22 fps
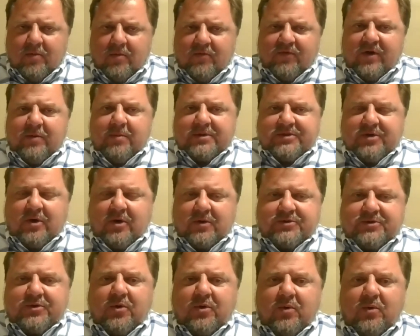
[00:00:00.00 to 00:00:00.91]
FEMA is
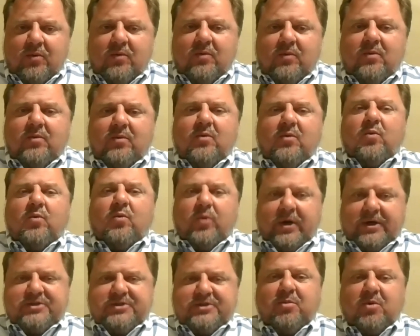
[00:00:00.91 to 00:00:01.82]
also
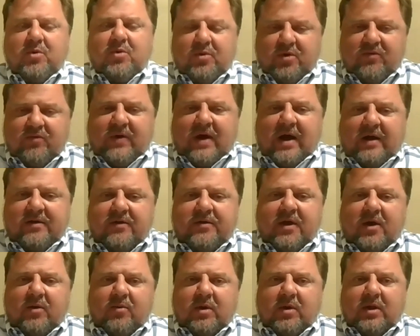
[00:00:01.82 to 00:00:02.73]
reasonable in the fact that
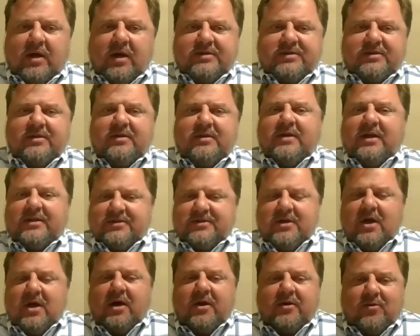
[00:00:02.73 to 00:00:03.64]
they realize that's
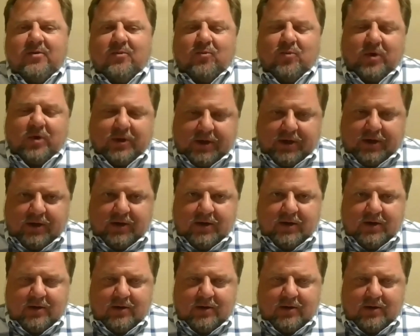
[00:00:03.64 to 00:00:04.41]
not really